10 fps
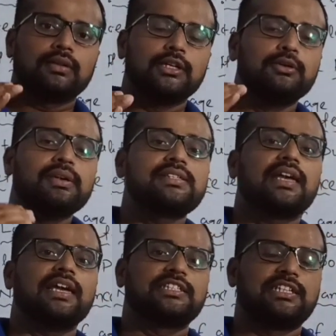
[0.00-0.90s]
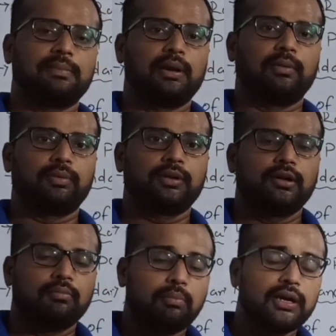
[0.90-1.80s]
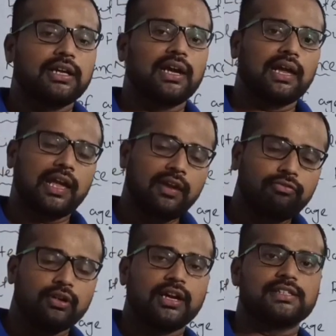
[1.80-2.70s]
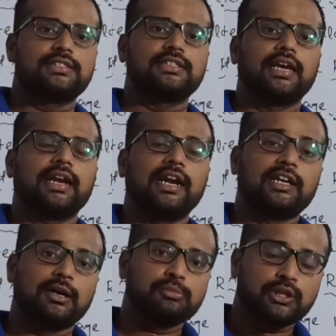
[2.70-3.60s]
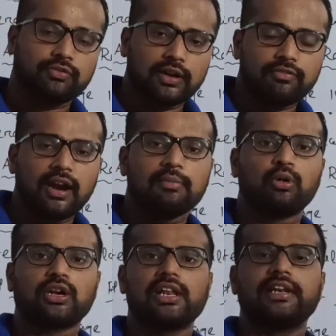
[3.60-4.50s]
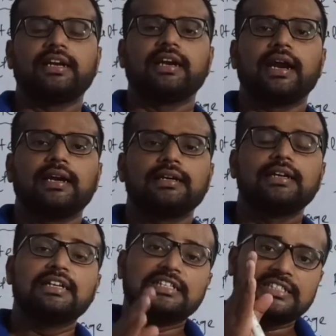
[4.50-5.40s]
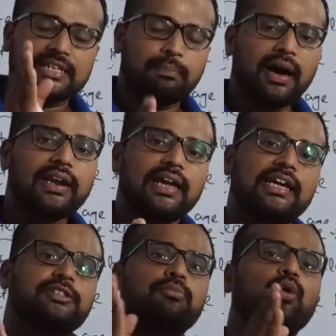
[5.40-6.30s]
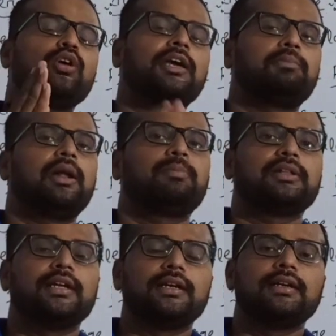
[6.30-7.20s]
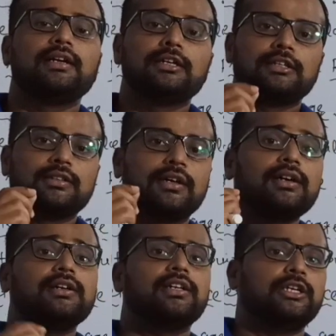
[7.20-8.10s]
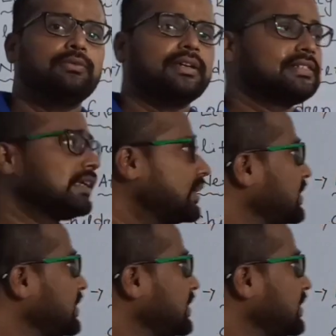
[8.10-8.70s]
USA is developed, but if we consider in terms of infant mortality rate, Japan is more developed than the USA.